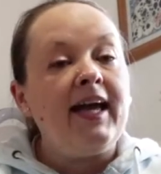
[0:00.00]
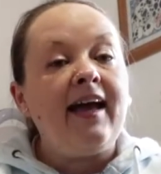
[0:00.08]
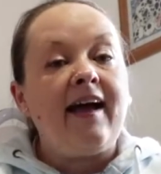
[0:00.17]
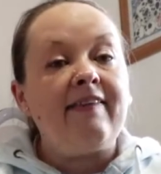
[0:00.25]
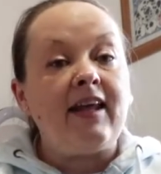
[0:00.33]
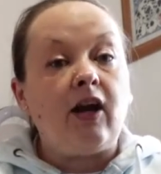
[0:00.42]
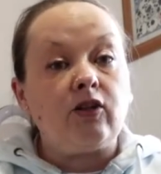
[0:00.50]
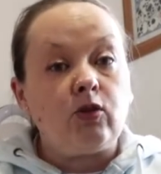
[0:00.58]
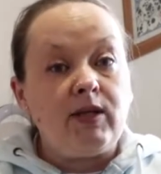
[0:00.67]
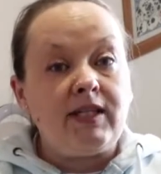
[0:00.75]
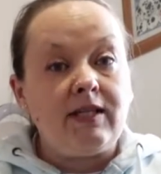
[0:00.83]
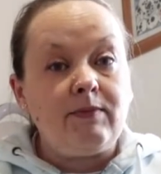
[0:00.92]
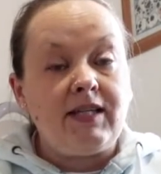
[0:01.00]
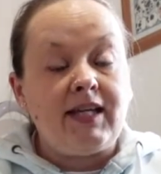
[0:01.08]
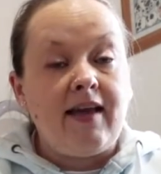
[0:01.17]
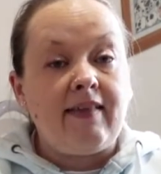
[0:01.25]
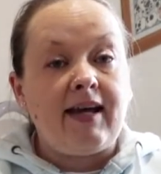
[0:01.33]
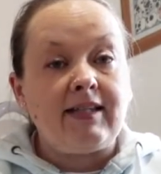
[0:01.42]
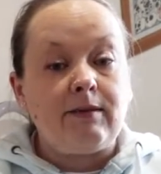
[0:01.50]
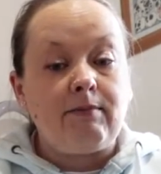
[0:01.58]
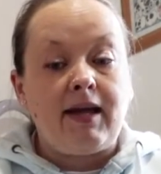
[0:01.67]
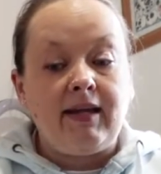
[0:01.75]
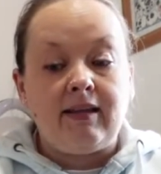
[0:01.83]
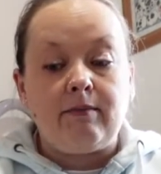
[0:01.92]
and then I'll twist them together to
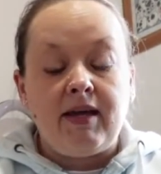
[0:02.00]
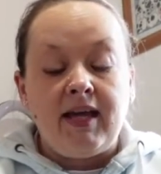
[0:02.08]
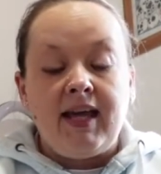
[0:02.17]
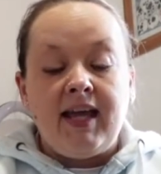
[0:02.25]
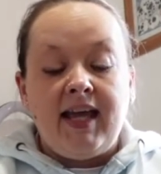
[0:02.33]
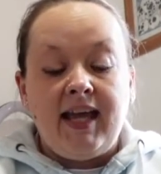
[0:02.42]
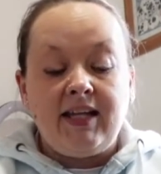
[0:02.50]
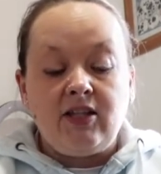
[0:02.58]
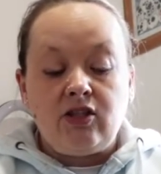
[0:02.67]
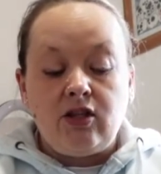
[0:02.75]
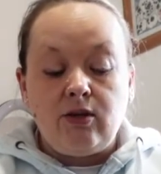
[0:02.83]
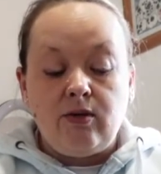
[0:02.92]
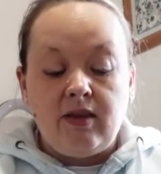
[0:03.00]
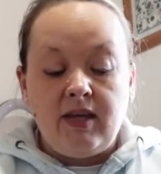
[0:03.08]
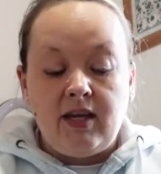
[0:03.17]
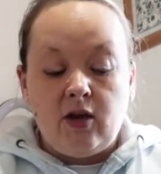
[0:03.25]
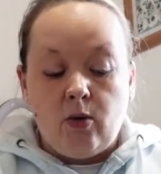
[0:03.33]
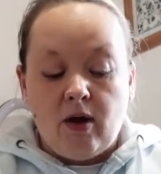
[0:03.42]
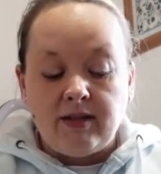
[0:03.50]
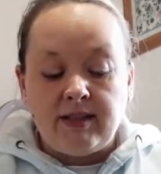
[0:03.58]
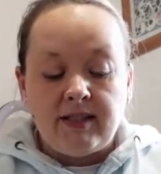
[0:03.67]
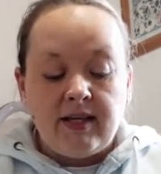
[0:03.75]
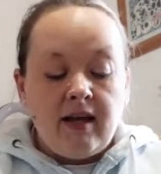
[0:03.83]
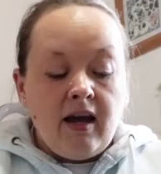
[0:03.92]
make them into the
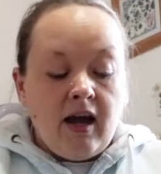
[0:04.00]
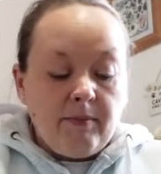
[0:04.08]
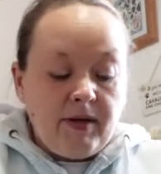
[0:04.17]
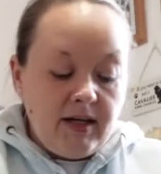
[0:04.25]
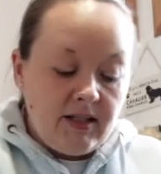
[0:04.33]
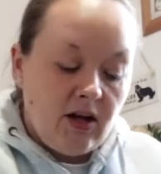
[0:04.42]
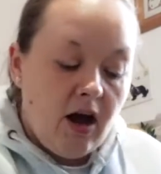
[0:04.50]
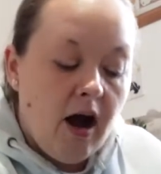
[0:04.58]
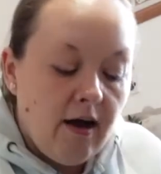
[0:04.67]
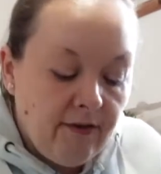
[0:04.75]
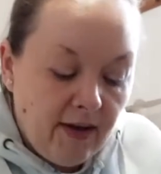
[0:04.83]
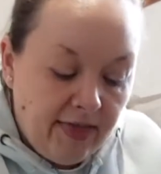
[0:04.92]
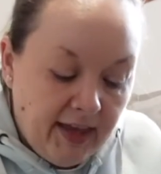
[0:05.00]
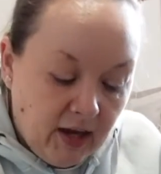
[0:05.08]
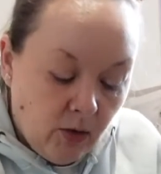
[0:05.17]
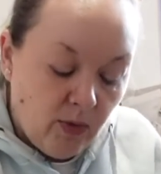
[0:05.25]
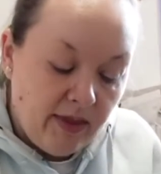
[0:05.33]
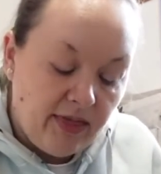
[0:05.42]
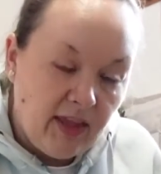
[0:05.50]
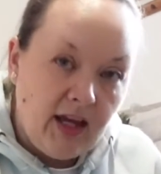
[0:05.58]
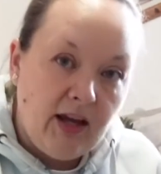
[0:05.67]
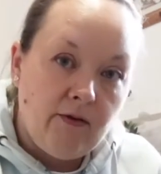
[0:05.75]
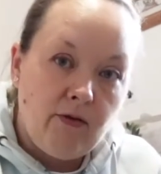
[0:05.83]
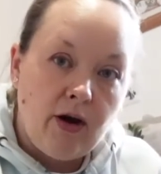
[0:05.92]
quads. I'm going to start off, I think, with
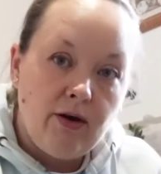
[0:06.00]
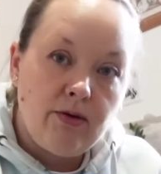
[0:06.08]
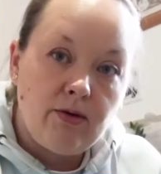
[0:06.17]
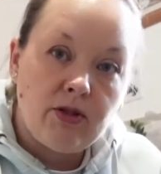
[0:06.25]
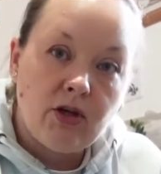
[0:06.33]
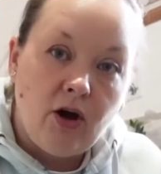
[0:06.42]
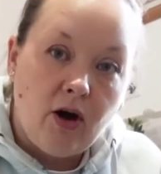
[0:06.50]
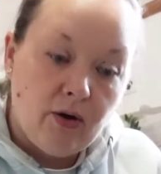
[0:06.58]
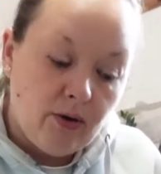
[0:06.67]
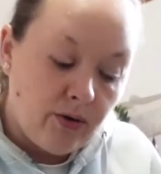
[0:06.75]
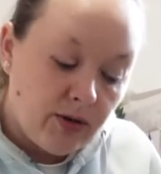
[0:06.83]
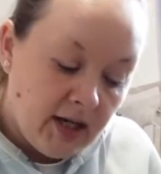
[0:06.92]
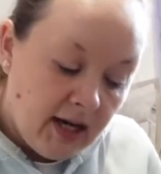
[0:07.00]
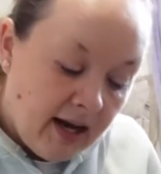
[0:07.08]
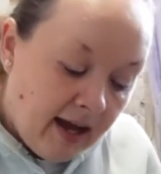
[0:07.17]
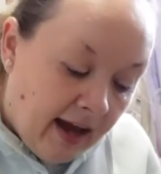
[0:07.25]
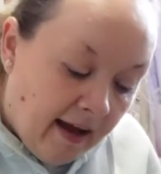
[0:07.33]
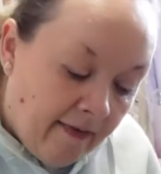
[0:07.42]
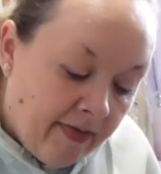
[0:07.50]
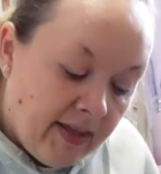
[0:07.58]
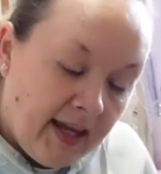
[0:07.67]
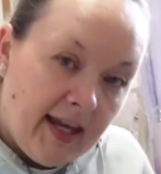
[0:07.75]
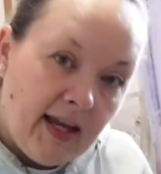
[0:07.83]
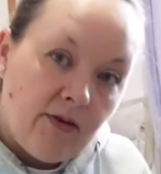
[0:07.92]
the rose gold and
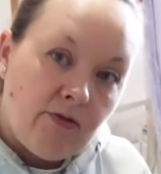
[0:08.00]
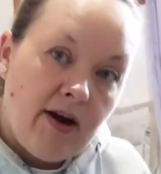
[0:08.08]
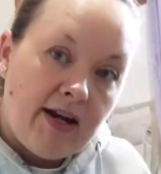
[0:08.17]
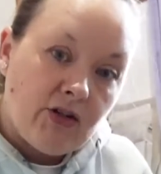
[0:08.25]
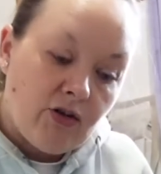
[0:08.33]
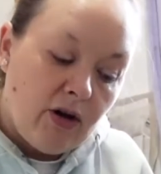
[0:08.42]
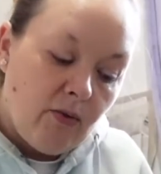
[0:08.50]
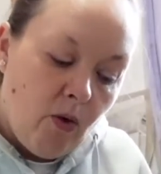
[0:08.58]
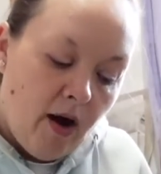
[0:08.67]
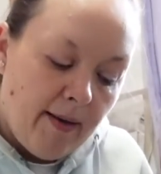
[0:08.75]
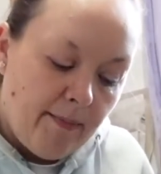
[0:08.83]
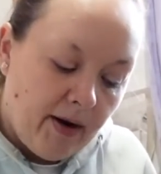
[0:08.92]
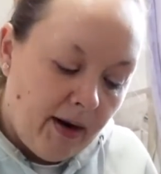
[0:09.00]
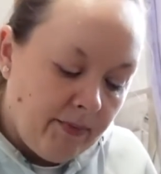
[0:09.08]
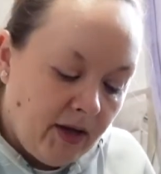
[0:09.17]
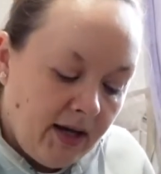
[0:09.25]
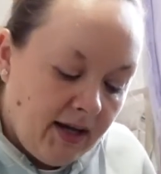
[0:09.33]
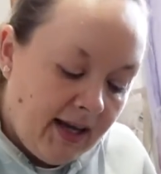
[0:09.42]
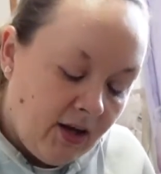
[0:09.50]
the retro white, but I'm going to